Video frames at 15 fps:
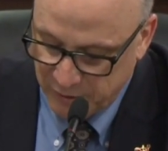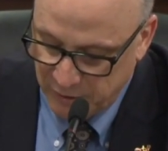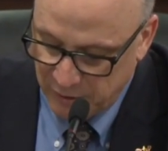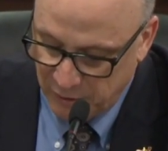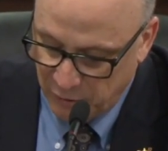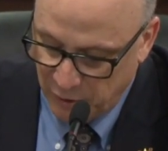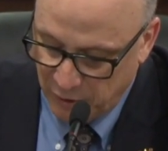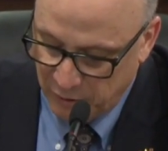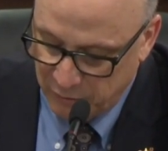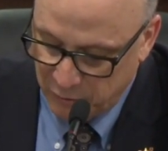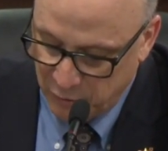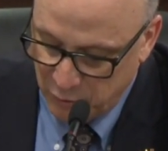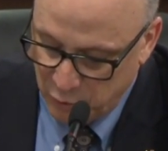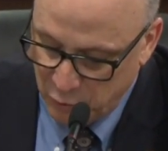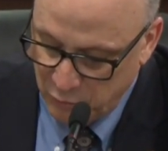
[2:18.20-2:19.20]
there are
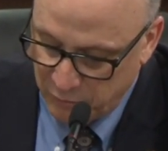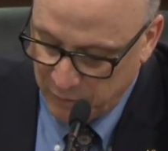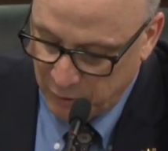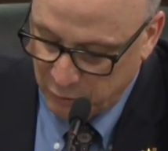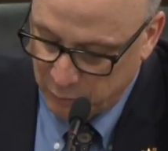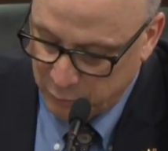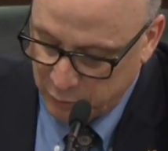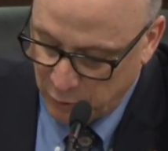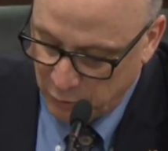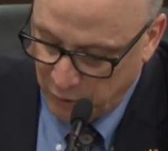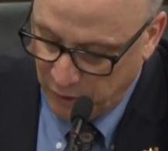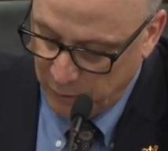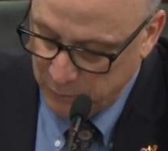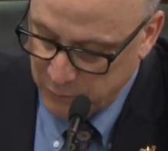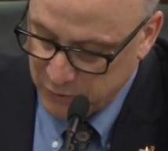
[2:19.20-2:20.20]
new federal
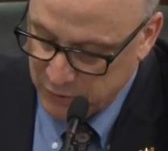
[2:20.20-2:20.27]
programs